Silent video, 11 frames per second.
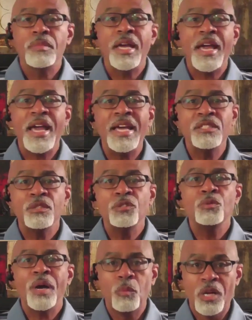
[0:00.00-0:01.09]
as you
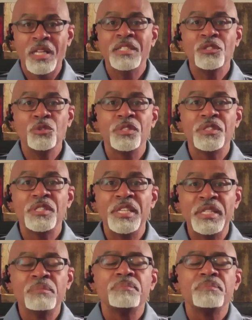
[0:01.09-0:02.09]
can see,